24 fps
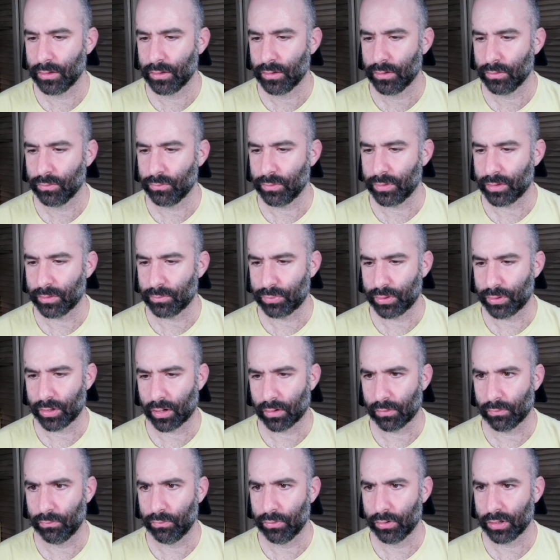We can put
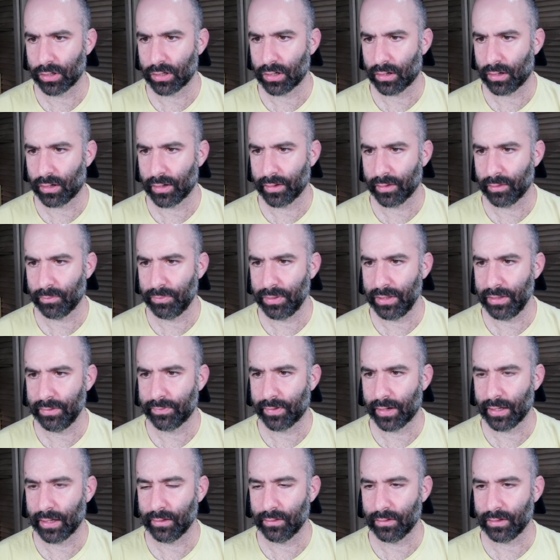our rook on the b
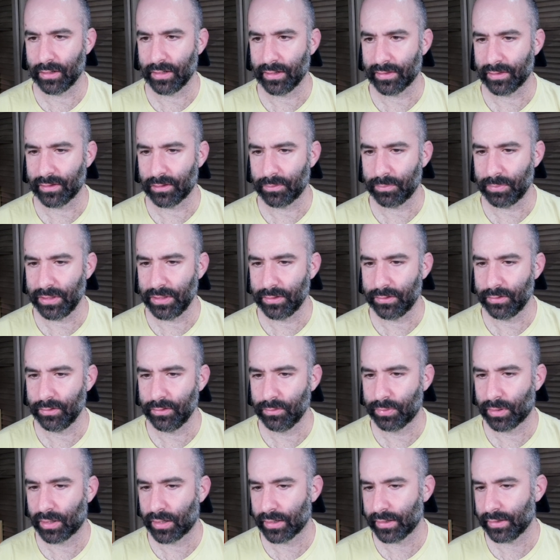file, looking at this
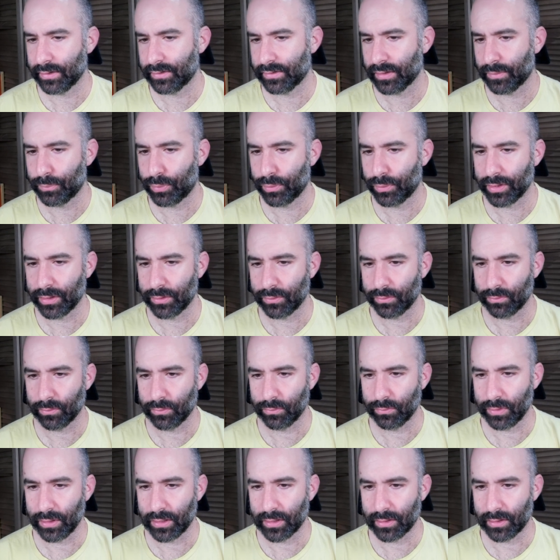b2 pawn. At some point
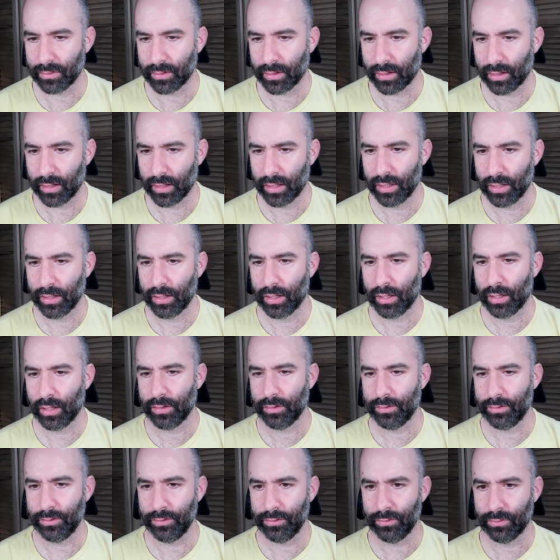we can
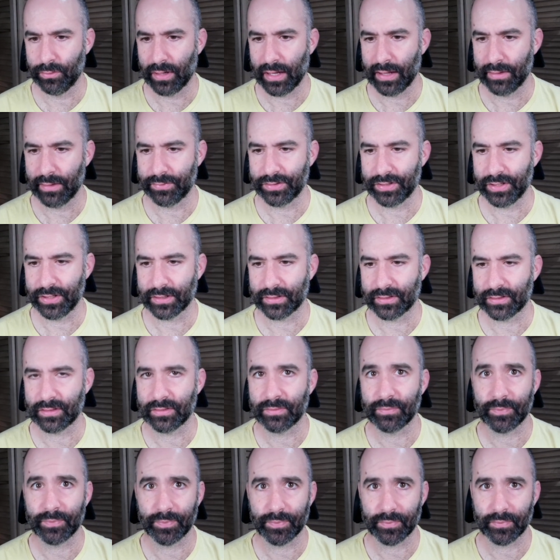do f6,
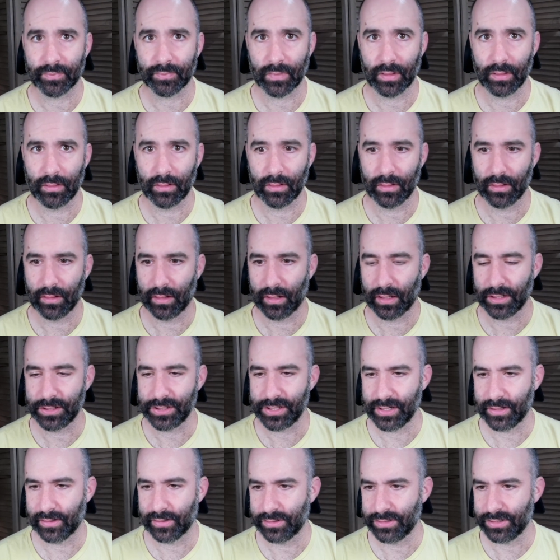
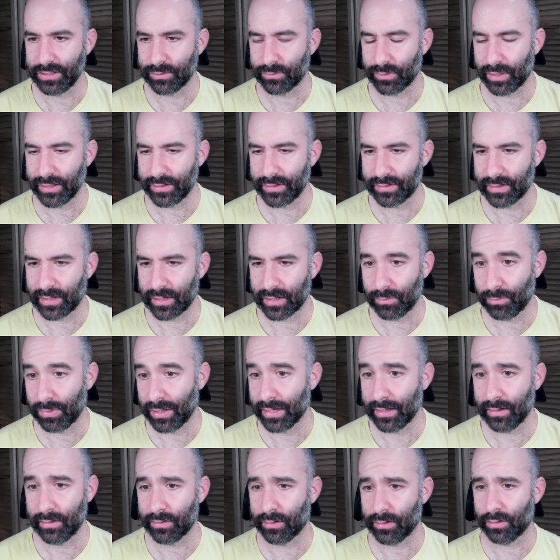challenging white center.
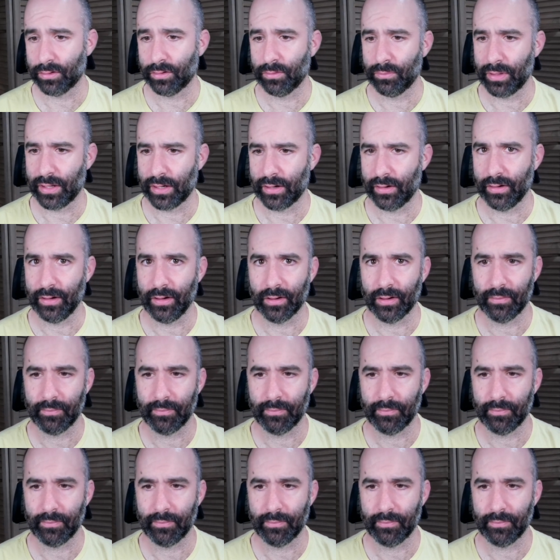Black is also better here.